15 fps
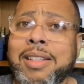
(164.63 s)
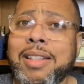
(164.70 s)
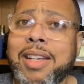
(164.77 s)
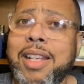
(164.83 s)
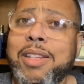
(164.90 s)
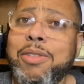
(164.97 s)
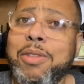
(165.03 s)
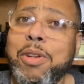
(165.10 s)

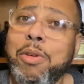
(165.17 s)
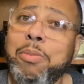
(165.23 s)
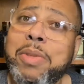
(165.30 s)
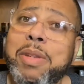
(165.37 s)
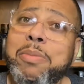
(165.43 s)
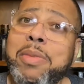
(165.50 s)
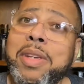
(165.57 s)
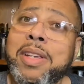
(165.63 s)
And you know me
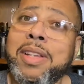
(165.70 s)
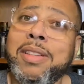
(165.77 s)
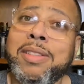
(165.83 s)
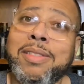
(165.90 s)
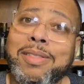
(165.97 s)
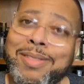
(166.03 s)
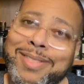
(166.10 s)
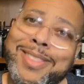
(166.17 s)
being
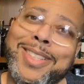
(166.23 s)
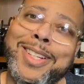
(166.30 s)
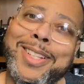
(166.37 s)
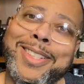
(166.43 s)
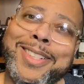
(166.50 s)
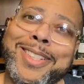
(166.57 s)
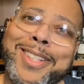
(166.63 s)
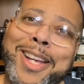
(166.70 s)
the
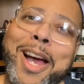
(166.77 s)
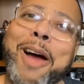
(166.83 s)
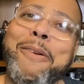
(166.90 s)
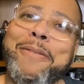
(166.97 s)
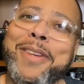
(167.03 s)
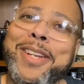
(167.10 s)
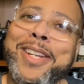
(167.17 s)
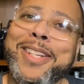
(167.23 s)

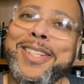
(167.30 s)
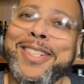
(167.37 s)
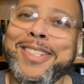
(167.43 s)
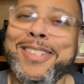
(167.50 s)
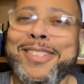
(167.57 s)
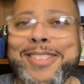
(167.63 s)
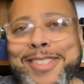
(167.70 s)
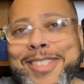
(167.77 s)
confident,
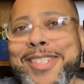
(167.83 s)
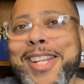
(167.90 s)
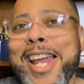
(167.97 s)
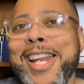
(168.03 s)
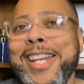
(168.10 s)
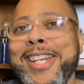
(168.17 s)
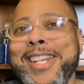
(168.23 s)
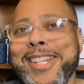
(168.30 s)

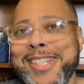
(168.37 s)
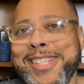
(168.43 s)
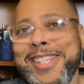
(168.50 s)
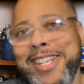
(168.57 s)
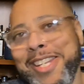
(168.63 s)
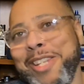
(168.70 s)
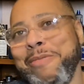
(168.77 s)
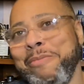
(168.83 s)
slightly
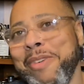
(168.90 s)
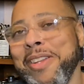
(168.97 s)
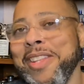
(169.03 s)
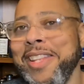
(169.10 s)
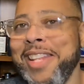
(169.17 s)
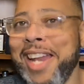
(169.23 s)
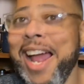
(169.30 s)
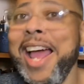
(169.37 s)
conceited brother
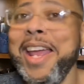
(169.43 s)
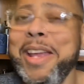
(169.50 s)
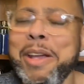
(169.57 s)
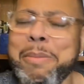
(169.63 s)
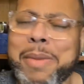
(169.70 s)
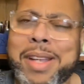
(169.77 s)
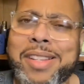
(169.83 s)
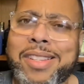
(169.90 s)
that I
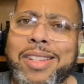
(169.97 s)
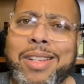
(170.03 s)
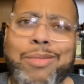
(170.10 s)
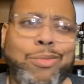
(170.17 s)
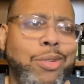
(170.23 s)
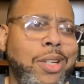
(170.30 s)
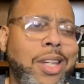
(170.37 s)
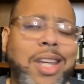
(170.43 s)
am, I said,
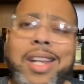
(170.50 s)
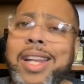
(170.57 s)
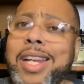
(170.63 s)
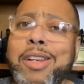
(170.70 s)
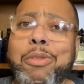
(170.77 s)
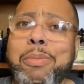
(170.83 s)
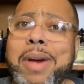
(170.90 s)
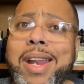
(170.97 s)
well, hell, ain't
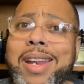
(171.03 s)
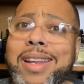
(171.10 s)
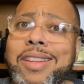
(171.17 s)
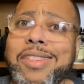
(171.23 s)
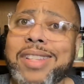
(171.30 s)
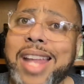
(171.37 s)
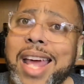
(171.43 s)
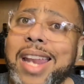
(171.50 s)
nobody else
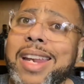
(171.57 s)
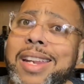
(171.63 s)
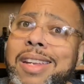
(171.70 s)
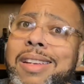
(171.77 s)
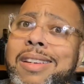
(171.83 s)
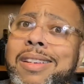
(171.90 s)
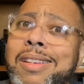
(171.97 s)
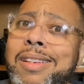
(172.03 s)
standing
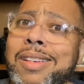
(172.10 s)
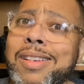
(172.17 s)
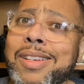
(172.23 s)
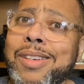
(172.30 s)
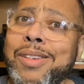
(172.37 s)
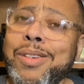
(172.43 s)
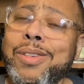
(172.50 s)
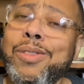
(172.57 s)
here.
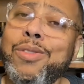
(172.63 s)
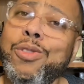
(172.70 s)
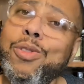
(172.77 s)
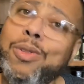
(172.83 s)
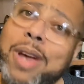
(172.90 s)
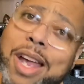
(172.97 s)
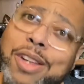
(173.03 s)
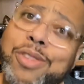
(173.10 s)

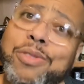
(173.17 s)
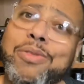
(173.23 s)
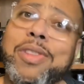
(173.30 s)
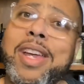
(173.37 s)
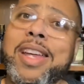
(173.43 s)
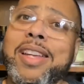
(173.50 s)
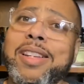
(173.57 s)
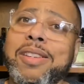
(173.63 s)
Who else you
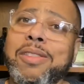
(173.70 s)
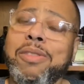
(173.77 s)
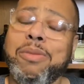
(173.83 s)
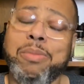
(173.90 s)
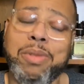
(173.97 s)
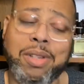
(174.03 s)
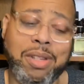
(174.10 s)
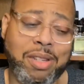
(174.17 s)
think it's gonna
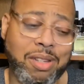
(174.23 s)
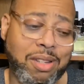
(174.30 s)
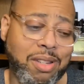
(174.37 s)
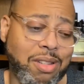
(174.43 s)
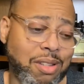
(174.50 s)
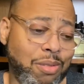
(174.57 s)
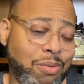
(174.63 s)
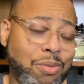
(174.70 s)
be? She
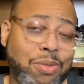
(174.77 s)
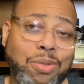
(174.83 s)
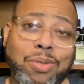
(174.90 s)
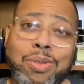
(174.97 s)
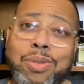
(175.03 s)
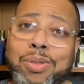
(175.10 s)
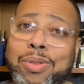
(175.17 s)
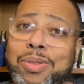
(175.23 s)
said, ooh.
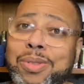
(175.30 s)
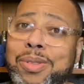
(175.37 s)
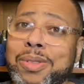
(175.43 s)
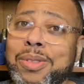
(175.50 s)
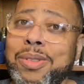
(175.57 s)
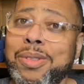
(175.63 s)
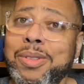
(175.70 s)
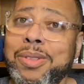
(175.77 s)

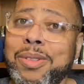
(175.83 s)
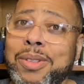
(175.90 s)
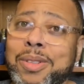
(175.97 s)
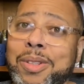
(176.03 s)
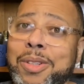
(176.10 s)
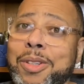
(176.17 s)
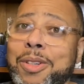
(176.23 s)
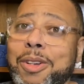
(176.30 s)

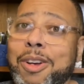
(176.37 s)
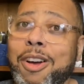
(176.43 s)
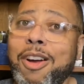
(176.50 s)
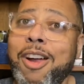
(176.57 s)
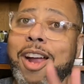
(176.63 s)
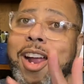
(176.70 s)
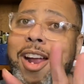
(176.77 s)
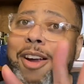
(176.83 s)

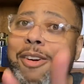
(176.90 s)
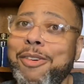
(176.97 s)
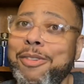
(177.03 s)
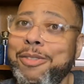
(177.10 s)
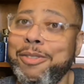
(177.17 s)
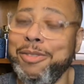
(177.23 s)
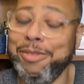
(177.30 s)
Roar.